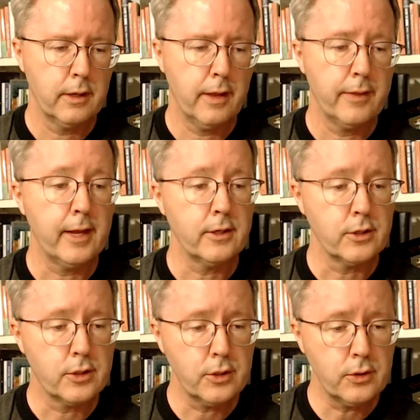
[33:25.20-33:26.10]
and then
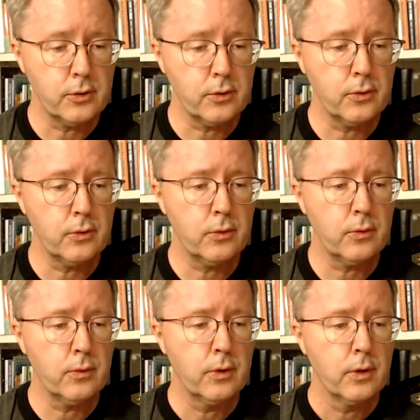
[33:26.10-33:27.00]

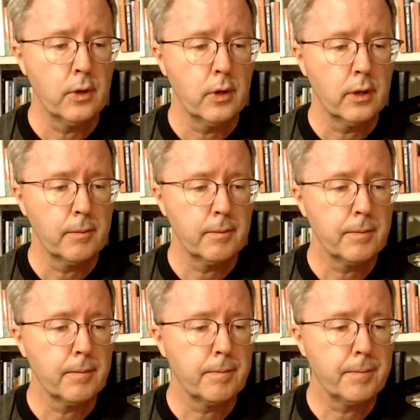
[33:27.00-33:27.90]

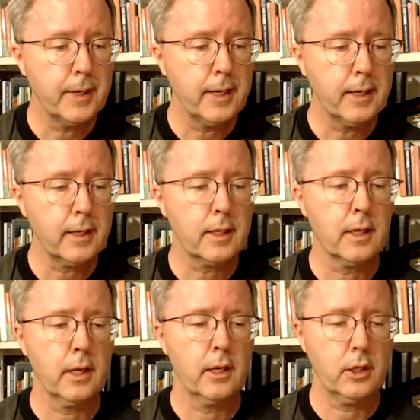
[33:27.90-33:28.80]
2, pick
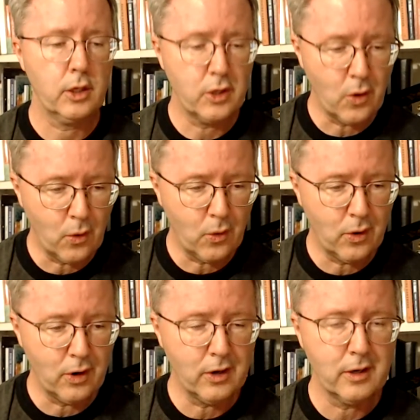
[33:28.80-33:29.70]

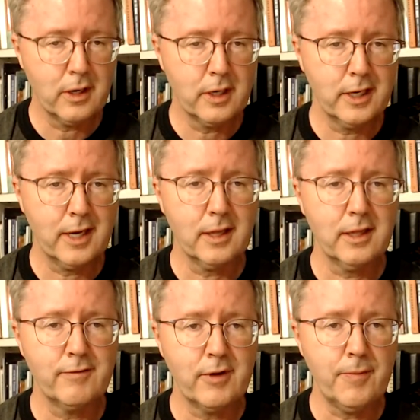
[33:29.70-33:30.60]
your, and you got to
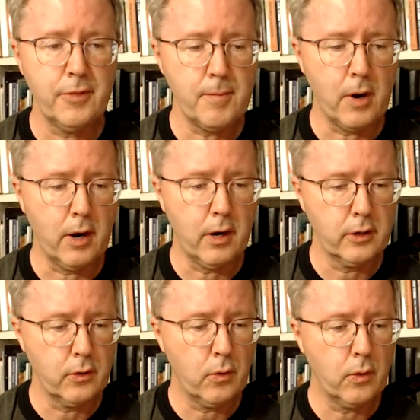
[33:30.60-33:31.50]
lift up the bar,
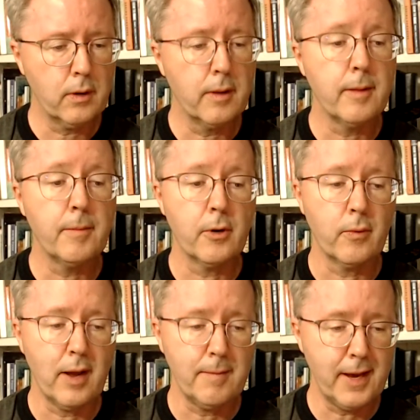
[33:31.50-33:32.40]
your, and then put it
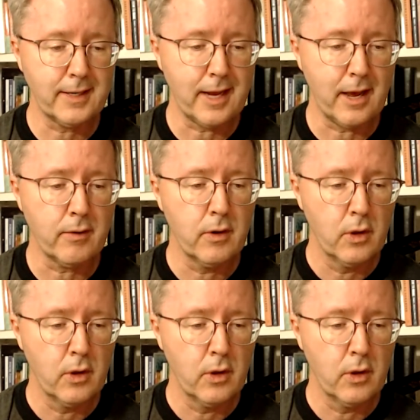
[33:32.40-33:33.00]
right back down,